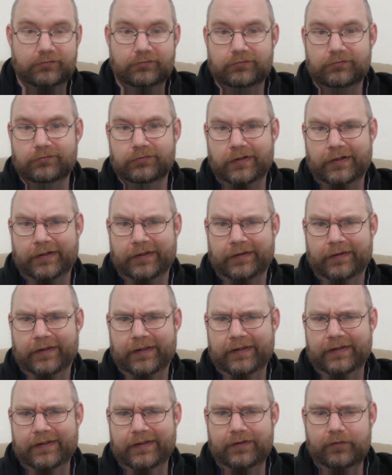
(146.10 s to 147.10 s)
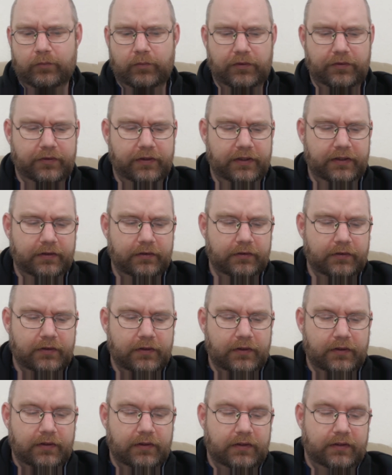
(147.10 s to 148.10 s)
"Running late?" I queried.
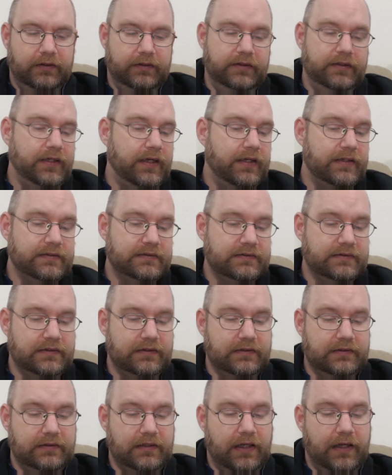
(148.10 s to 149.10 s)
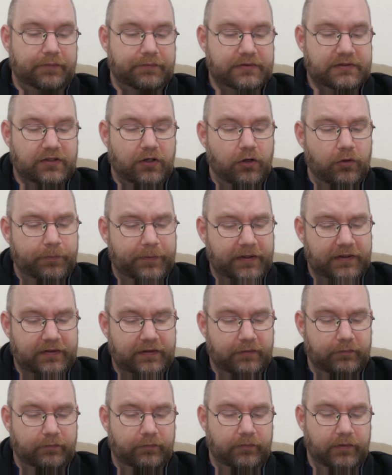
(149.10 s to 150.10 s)
"Yes, and I was hoping
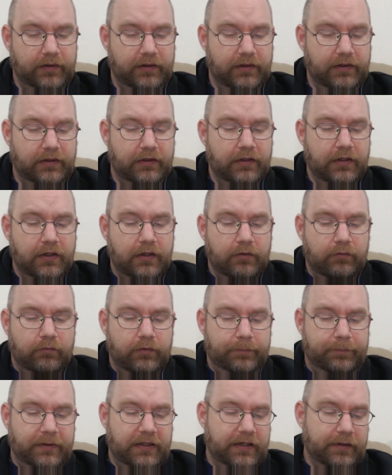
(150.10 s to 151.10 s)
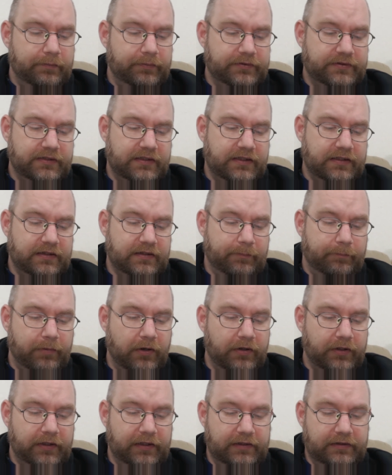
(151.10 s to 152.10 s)
that we would be able to get the
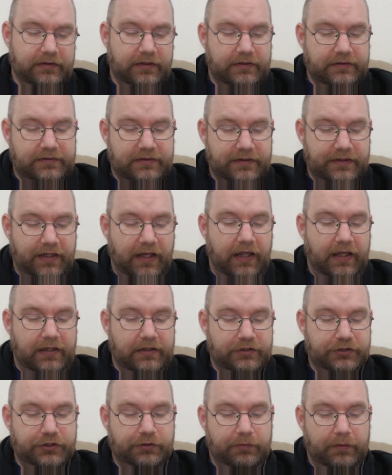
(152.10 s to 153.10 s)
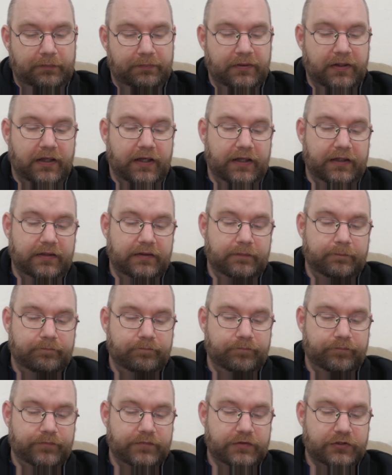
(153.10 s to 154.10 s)
marking done today," she replied.
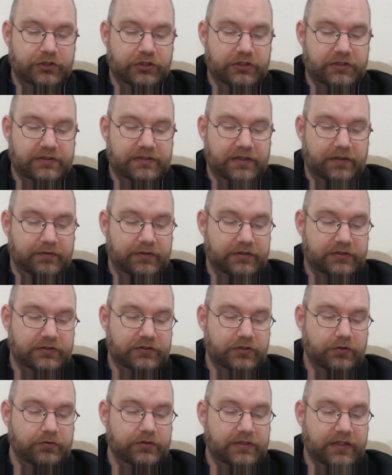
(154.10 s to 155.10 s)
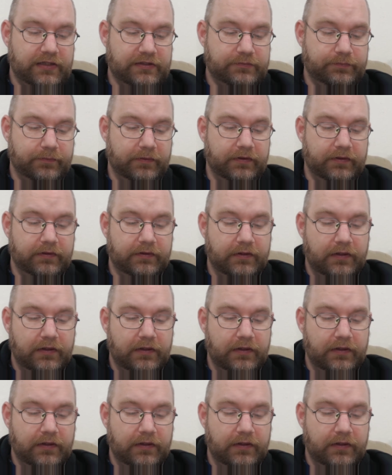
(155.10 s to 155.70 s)
She sounded so desperate,